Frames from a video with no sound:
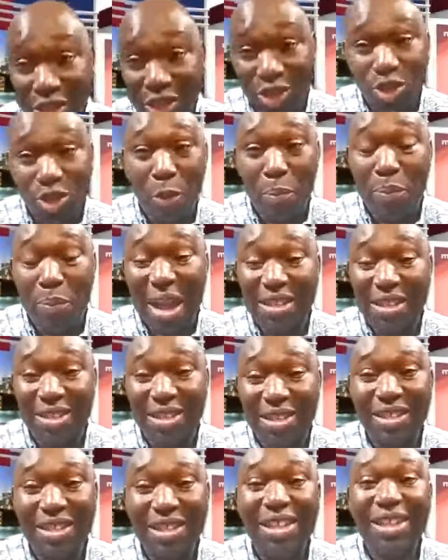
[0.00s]
This is your
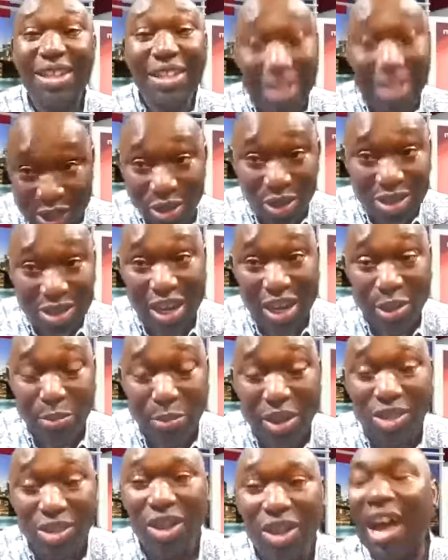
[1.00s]
party. This is your
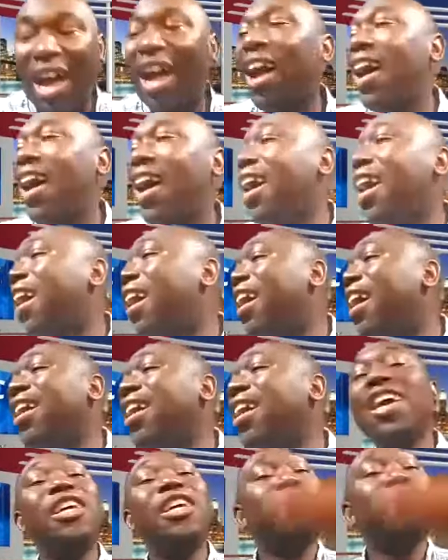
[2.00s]
celebration.
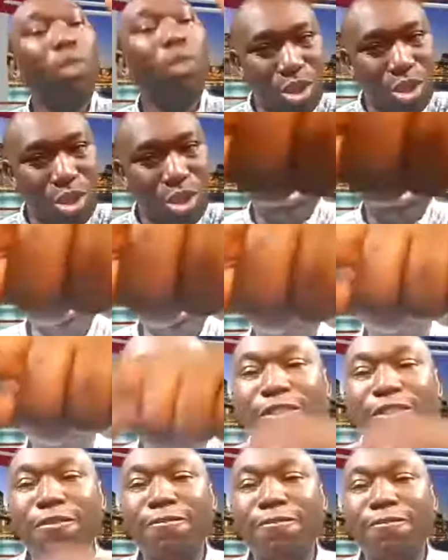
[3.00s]
It must
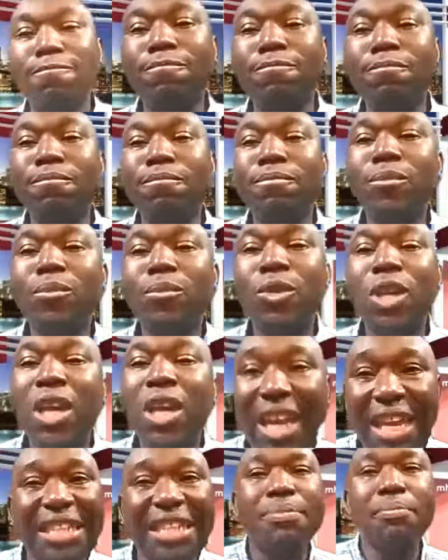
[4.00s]
continue.
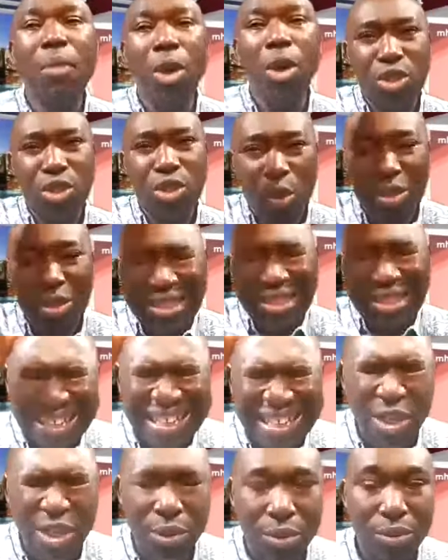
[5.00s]
It must
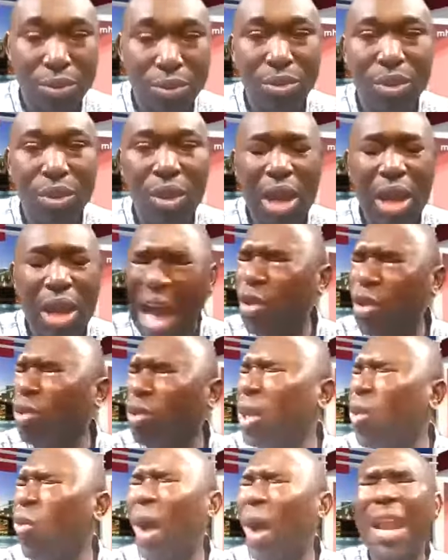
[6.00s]
continue. Are
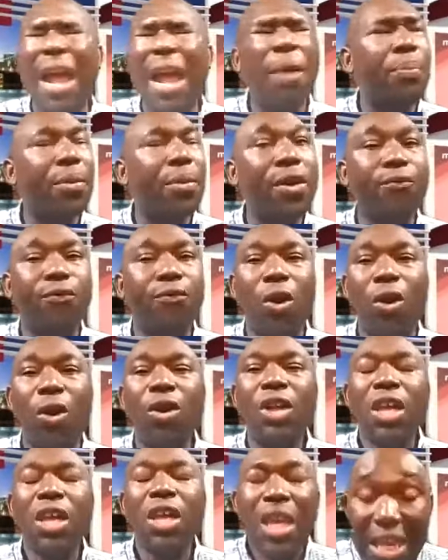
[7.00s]
you the one I'm praying for?
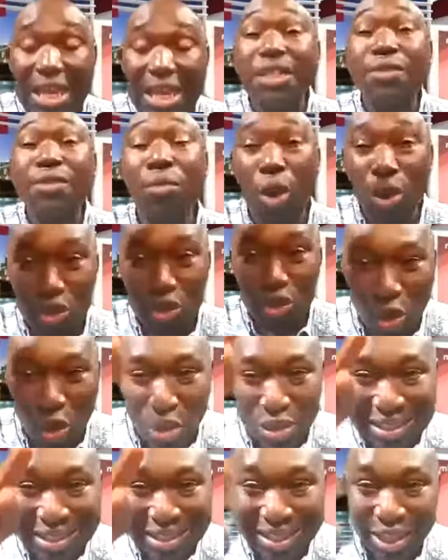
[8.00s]
It must
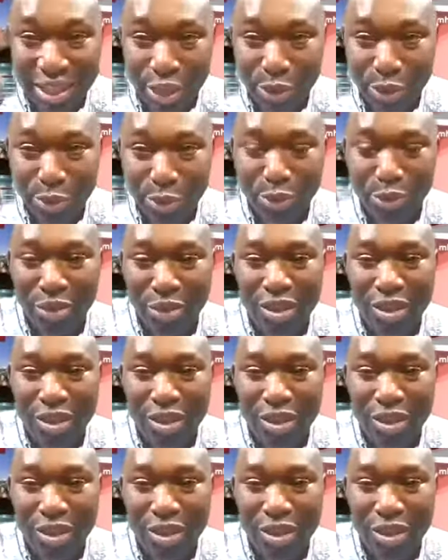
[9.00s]
continue.